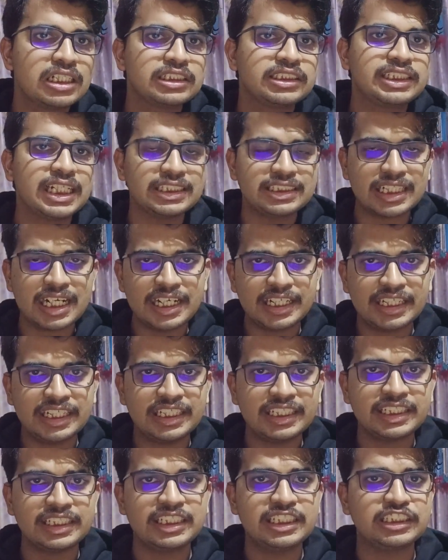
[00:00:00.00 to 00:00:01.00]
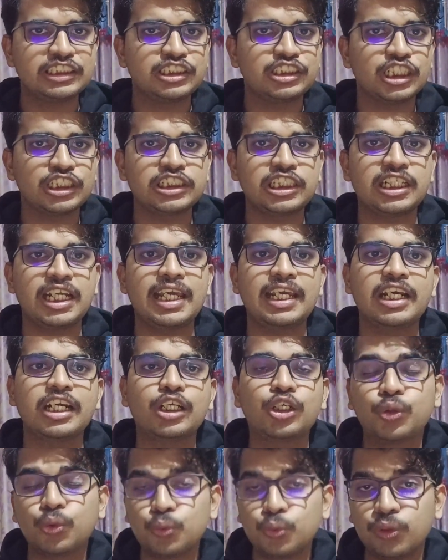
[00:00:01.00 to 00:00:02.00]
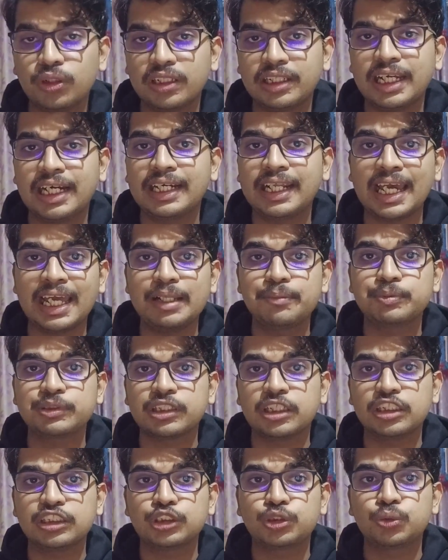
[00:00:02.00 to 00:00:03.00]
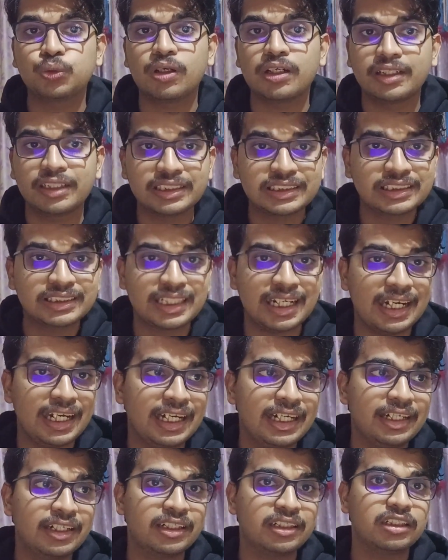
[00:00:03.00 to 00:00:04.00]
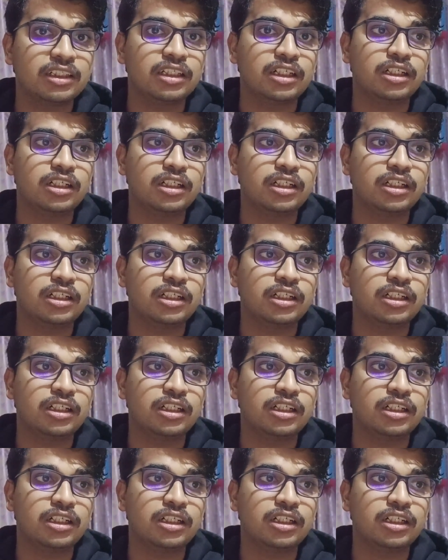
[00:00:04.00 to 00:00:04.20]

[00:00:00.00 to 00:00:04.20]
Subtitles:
Chess rating is just like a tool that helps us to understand